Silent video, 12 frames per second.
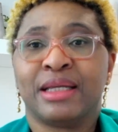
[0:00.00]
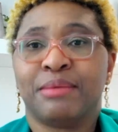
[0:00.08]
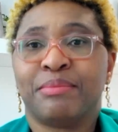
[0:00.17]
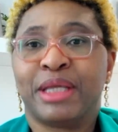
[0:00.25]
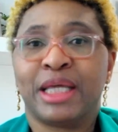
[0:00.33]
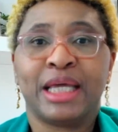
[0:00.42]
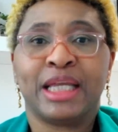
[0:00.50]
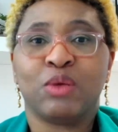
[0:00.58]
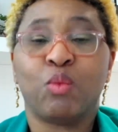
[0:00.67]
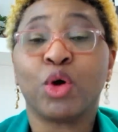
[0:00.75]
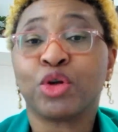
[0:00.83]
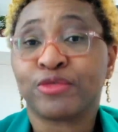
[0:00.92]
be in
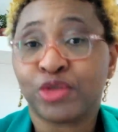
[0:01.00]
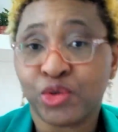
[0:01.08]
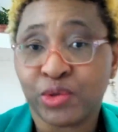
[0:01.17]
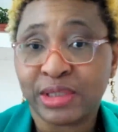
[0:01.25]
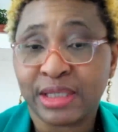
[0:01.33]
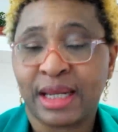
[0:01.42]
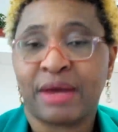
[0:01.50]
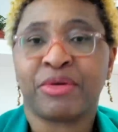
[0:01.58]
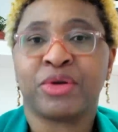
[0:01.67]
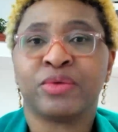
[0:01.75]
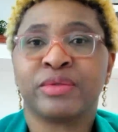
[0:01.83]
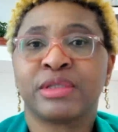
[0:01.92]
one of two
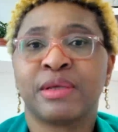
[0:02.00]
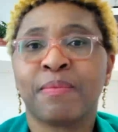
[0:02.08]
scenarios.